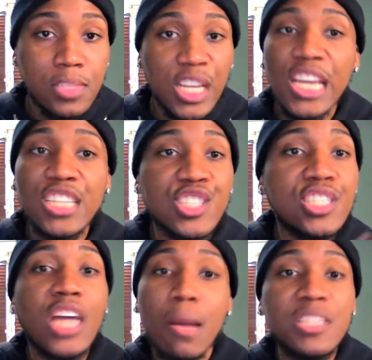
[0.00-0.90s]
It's
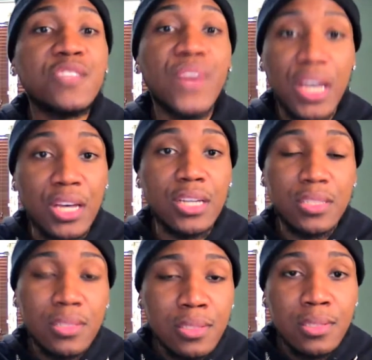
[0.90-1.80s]
dumb as fuck.
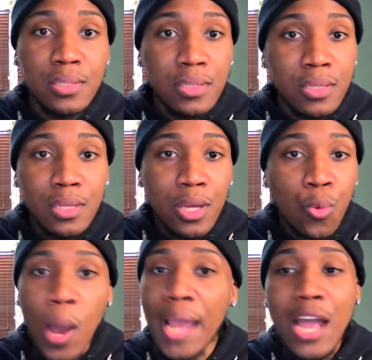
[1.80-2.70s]

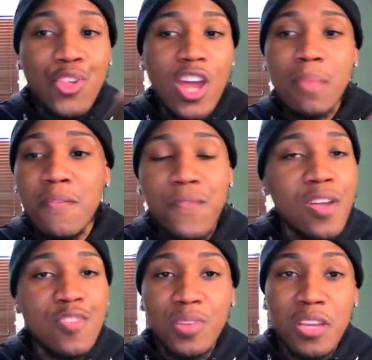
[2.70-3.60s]
Why y'all trying to be
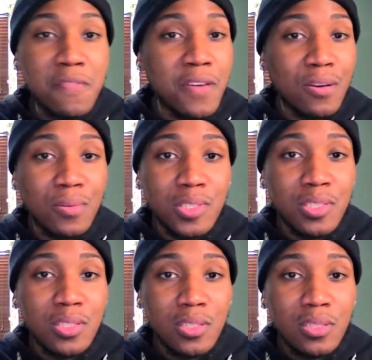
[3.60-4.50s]
friends with these folks?
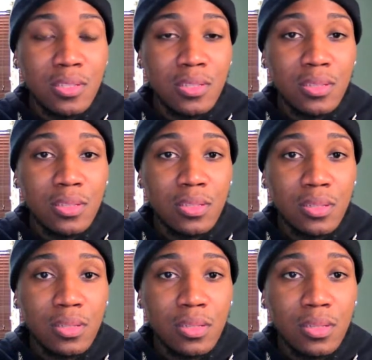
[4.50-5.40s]

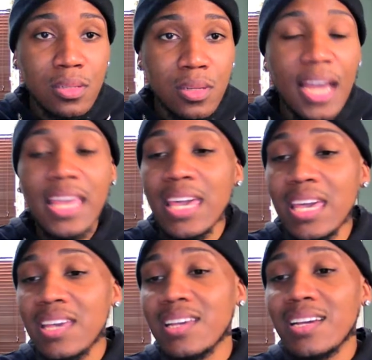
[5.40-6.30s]

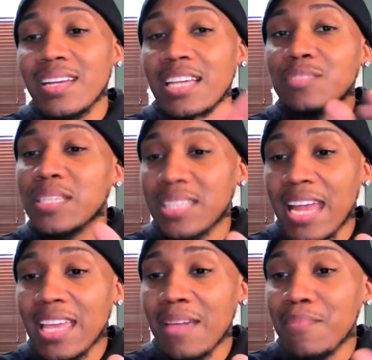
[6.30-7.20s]
Again, that's why
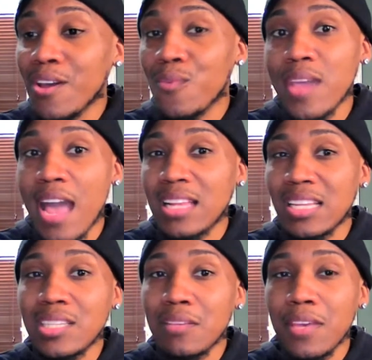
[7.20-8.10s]
Scotty can't be on reality
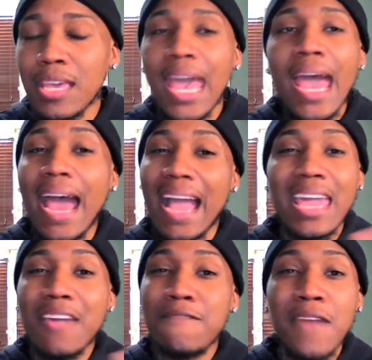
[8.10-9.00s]
TV. I
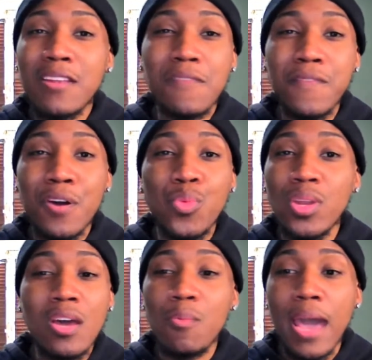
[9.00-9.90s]
can't fake the funk with
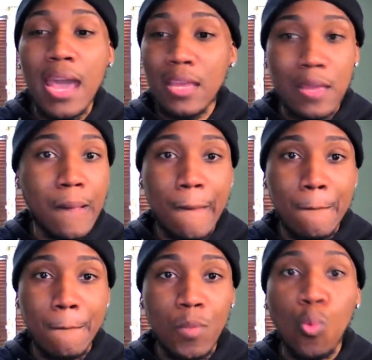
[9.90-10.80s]
nobody.
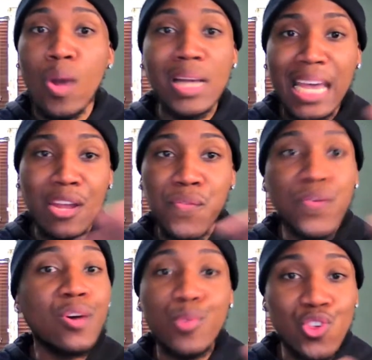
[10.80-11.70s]
Once I don't
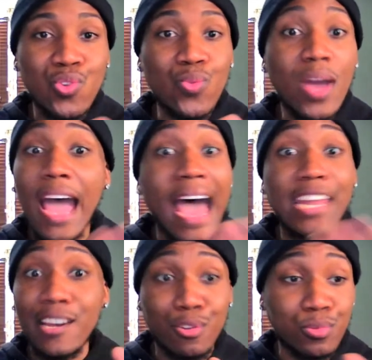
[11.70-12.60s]
fuck with you, I
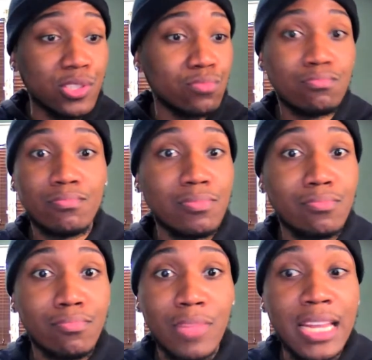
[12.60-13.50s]
don't.
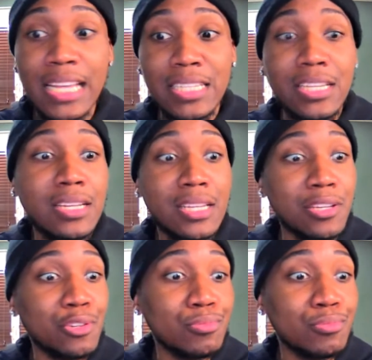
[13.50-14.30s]
And that's a done deal.